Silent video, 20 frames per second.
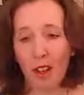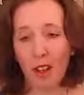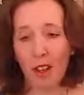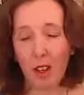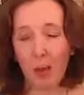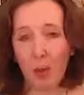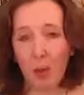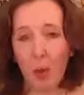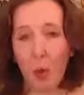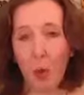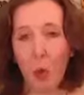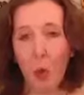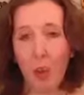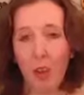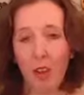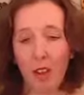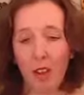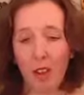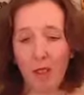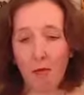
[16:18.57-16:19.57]

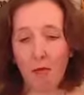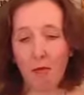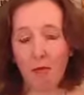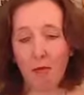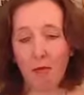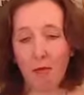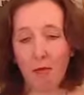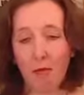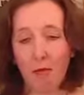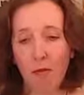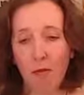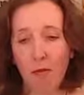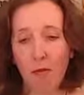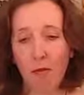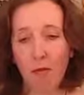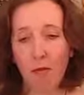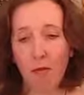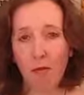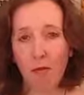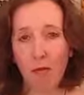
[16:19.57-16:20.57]
pausing,
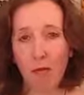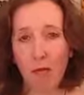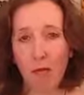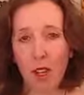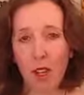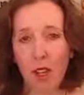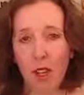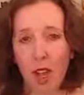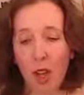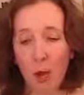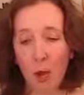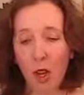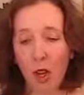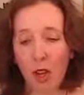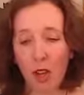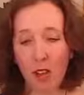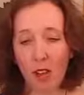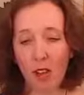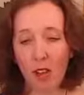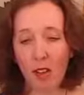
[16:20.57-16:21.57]
allowing
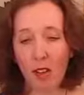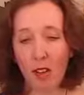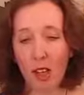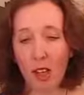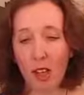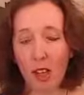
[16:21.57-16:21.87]
this,